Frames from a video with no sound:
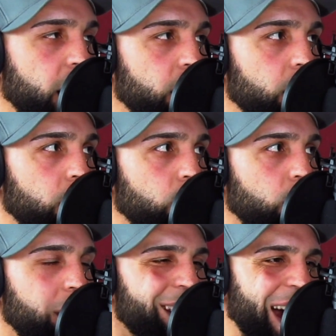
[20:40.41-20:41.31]
then
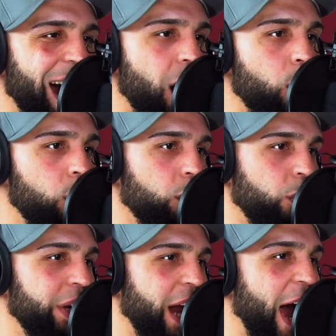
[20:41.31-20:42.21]
now
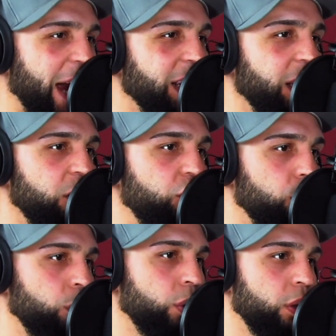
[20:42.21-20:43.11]
when I need
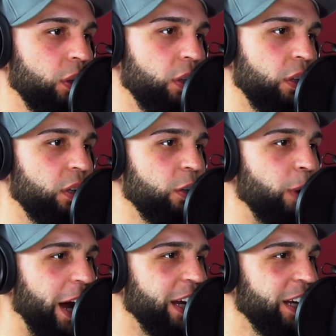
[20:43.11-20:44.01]
you,
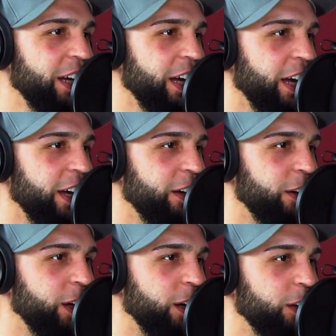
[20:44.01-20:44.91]
right?
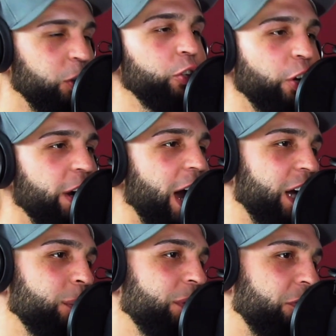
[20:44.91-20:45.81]
You're not
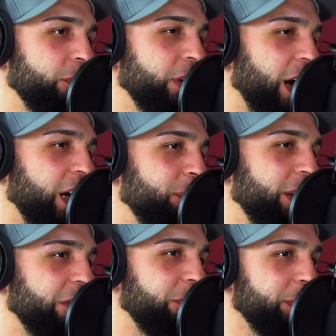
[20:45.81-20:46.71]
gonna be
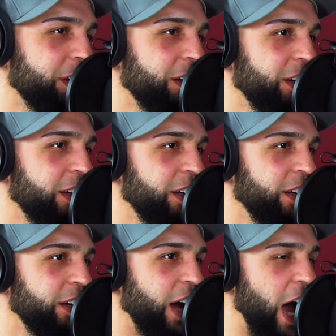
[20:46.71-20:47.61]
there for me.
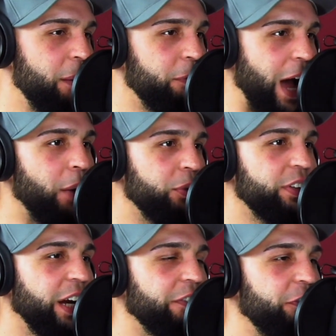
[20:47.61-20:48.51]
I was
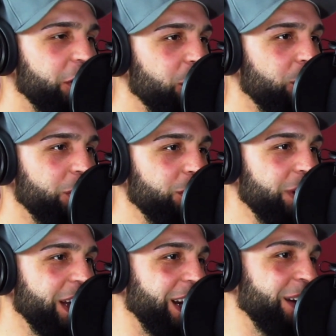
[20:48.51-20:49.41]
there for you. You
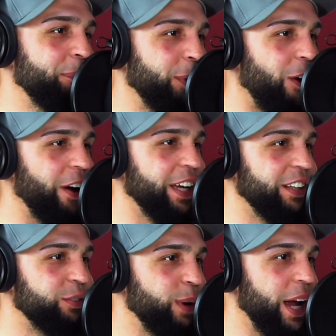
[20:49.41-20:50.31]
needed
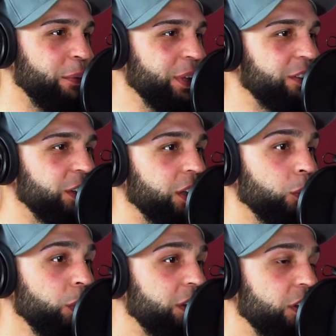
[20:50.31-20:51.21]
employees, right? We
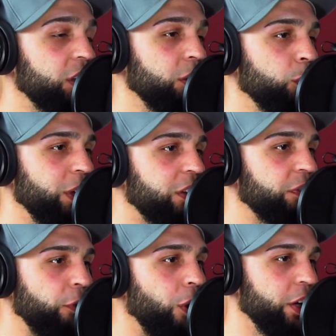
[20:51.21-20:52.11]
took the
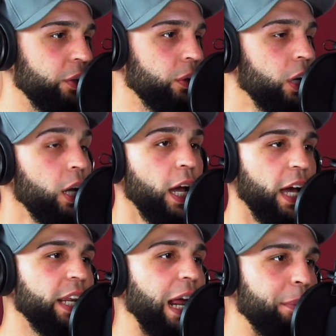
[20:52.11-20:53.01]
risk for you.
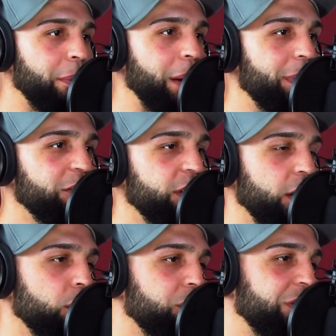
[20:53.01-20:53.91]
And then I remember I mentioned that.
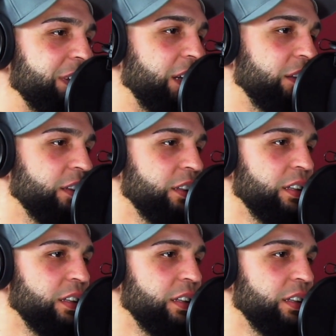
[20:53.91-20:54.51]
You know what she says?